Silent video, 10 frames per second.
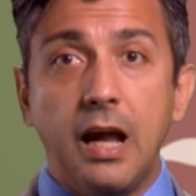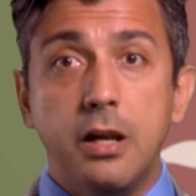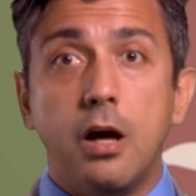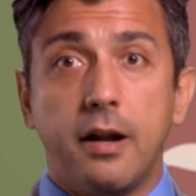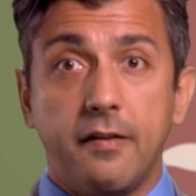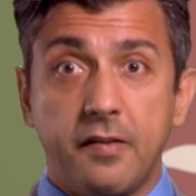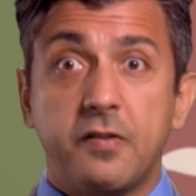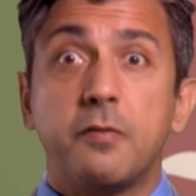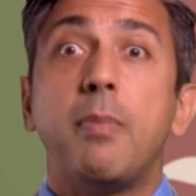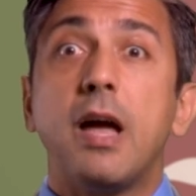and not as a
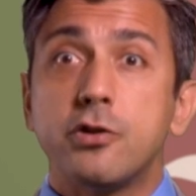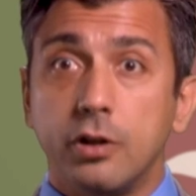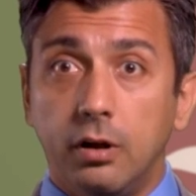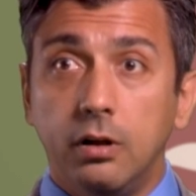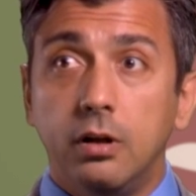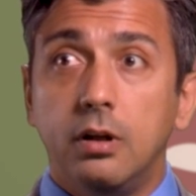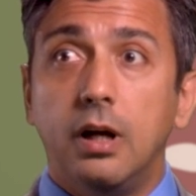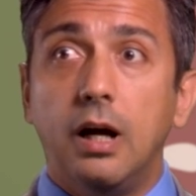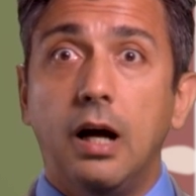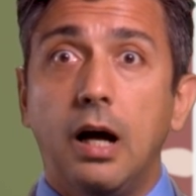special
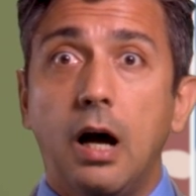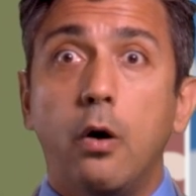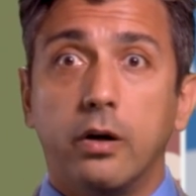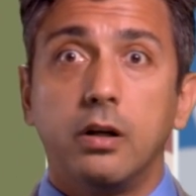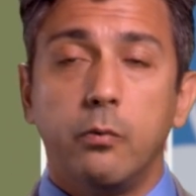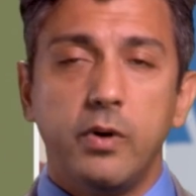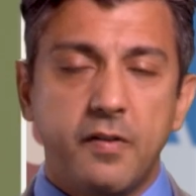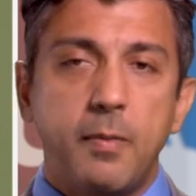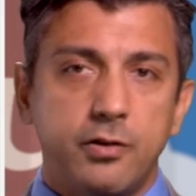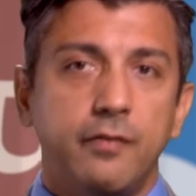organ with a
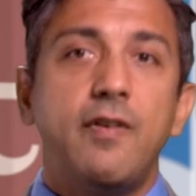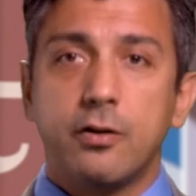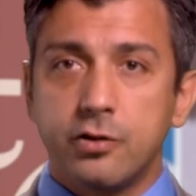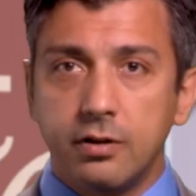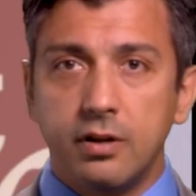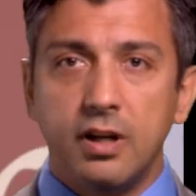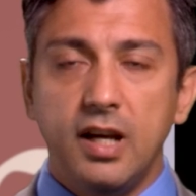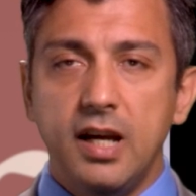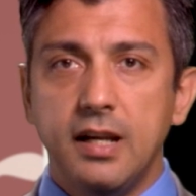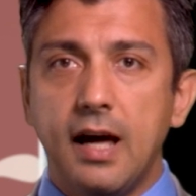special function
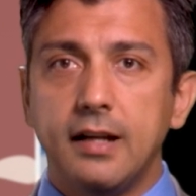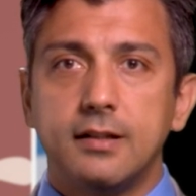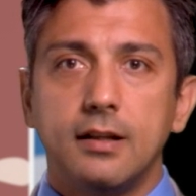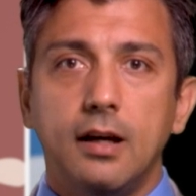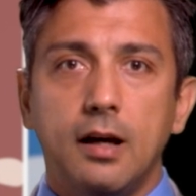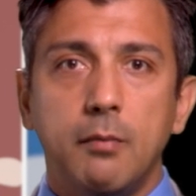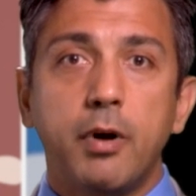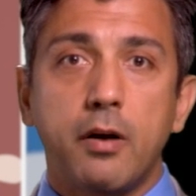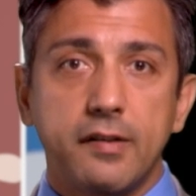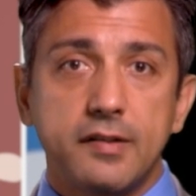in that
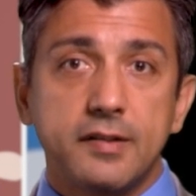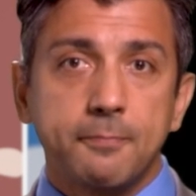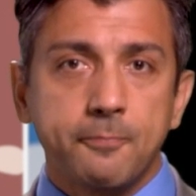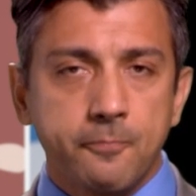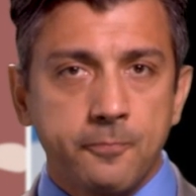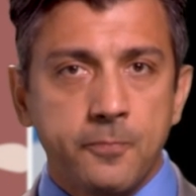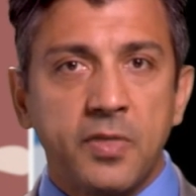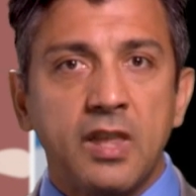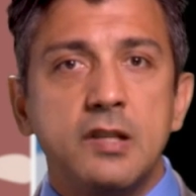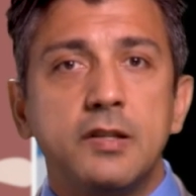process.
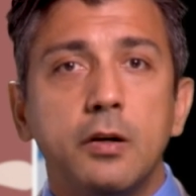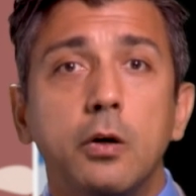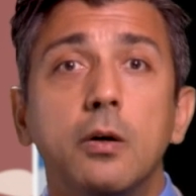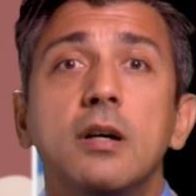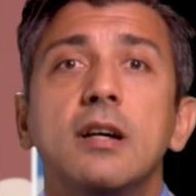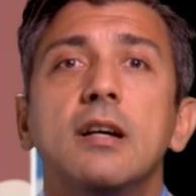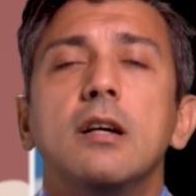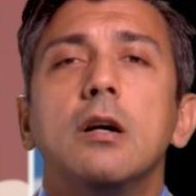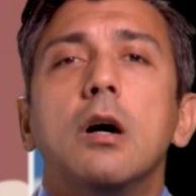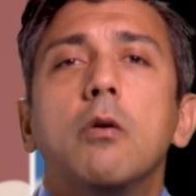So
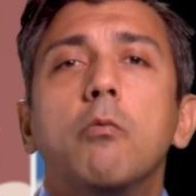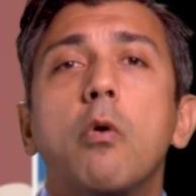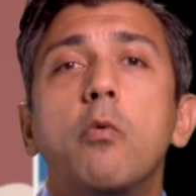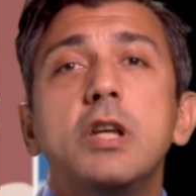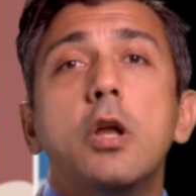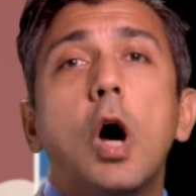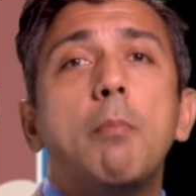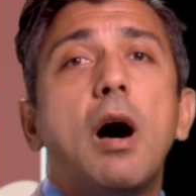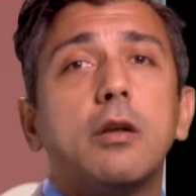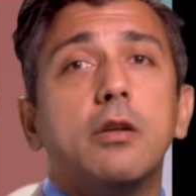what we know
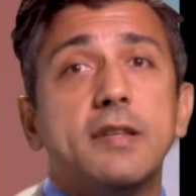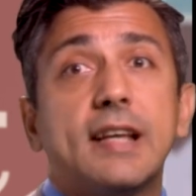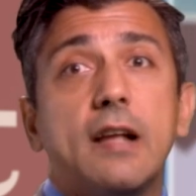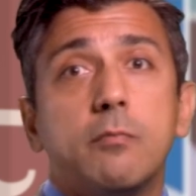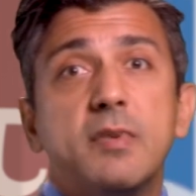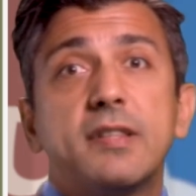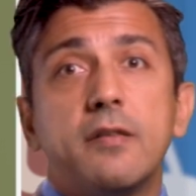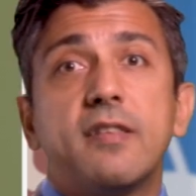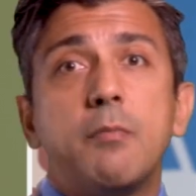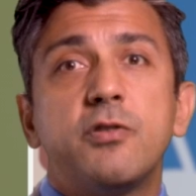about these kinds of
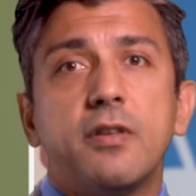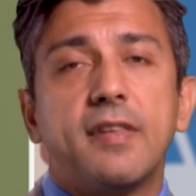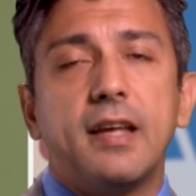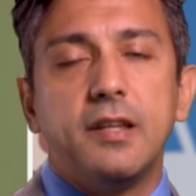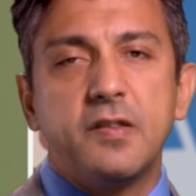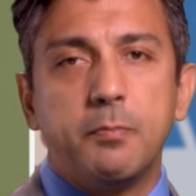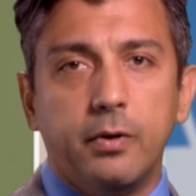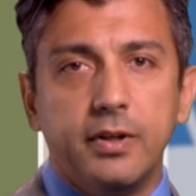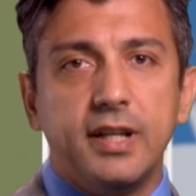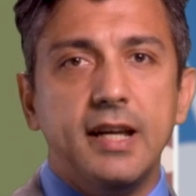misconceptions at this
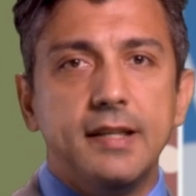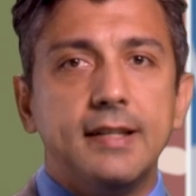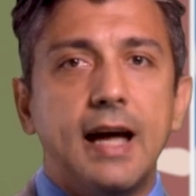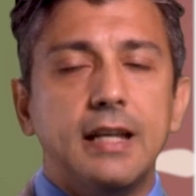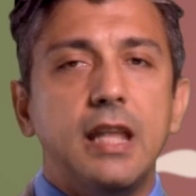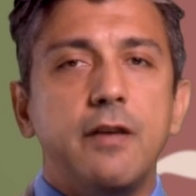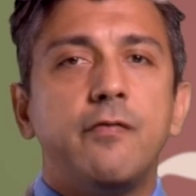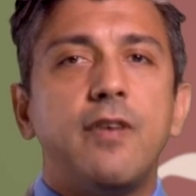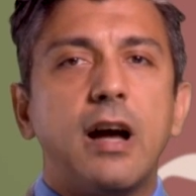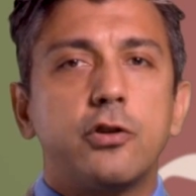point is that they
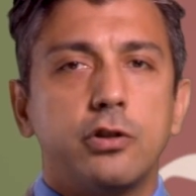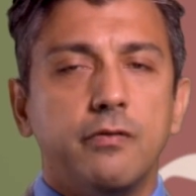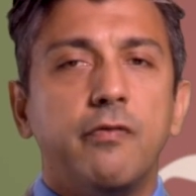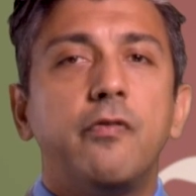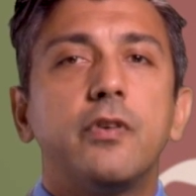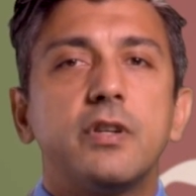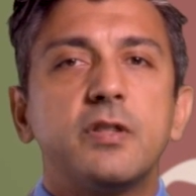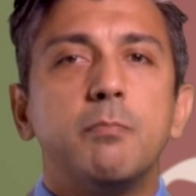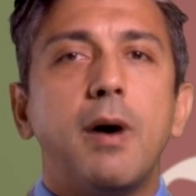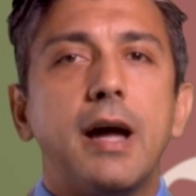function
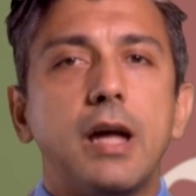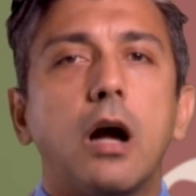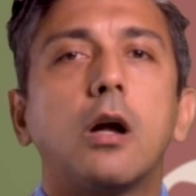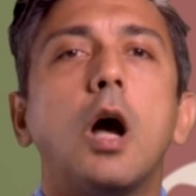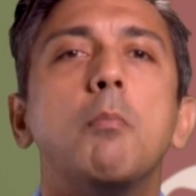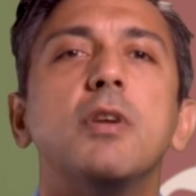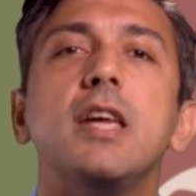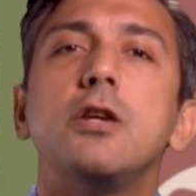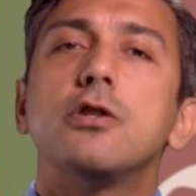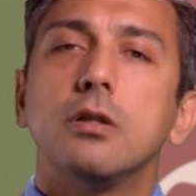first by
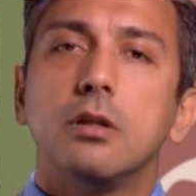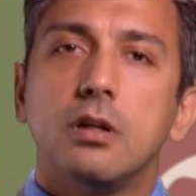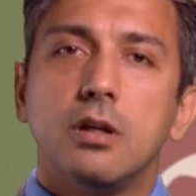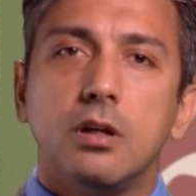accommodation.